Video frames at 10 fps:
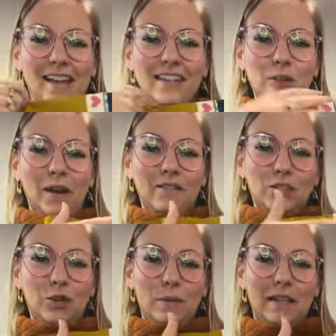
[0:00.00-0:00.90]
and then you have
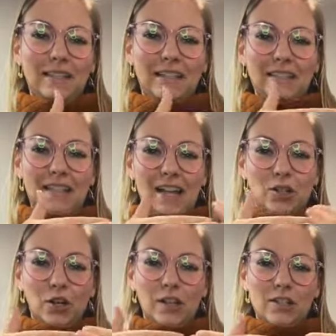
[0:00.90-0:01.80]
two pieces
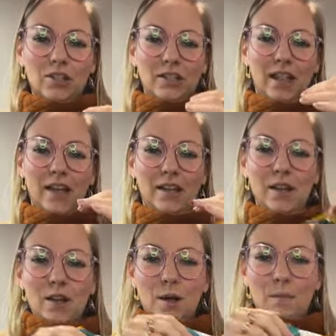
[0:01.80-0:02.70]
and you're going to just like
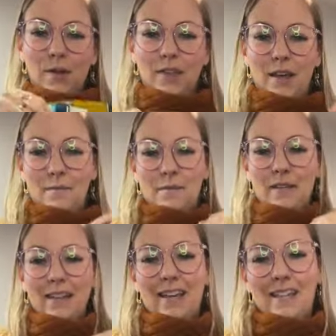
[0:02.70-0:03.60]
put them
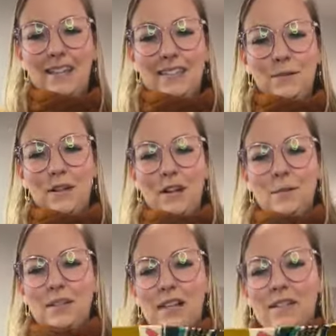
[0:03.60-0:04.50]
like this we're going
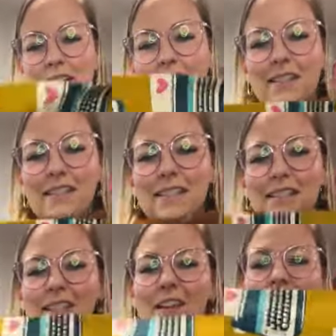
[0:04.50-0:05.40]
to pretend like this
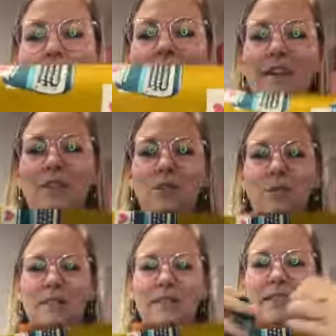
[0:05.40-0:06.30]
is already two
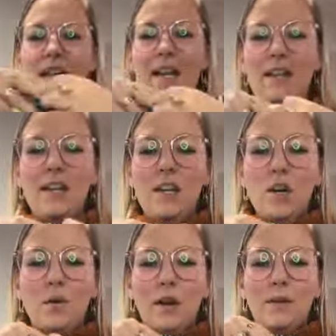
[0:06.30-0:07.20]
pieces cut
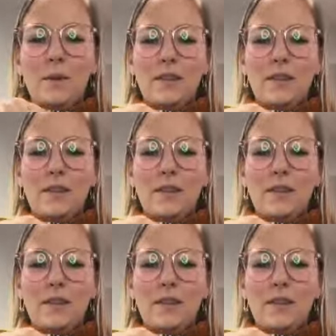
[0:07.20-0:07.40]
we're going